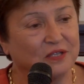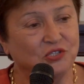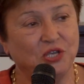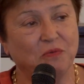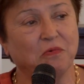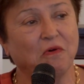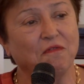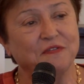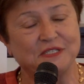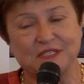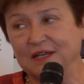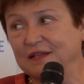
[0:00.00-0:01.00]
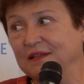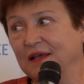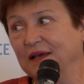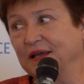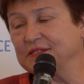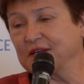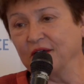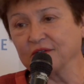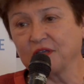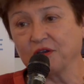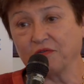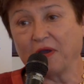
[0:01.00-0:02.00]
Jim Wolfenson, it's
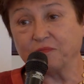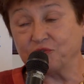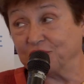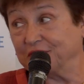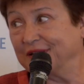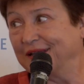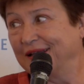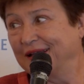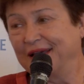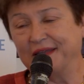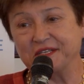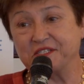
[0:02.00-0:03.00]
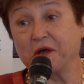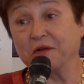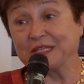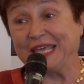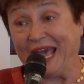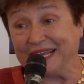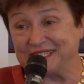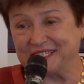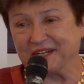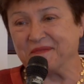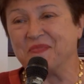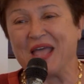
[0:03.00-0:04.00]
called corruption, and it's called
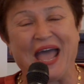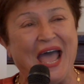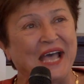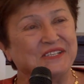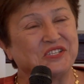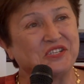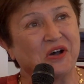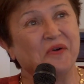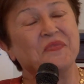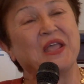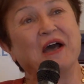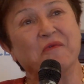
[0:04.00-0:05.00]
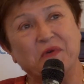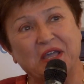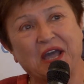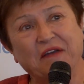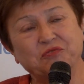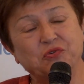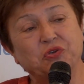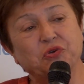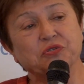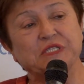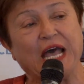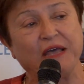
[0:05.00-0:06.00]
cancer. So we have to
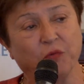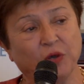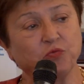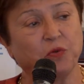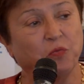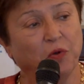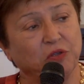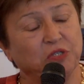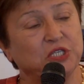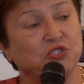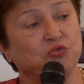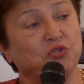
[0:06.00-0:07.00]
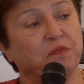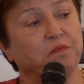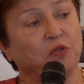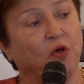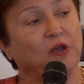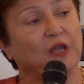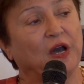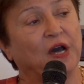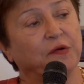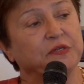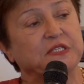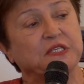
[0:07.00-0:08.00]
use, what we want is to deploy
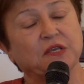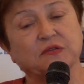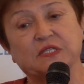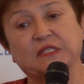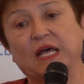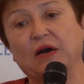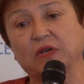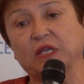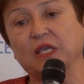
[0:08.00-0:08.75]
our skills and our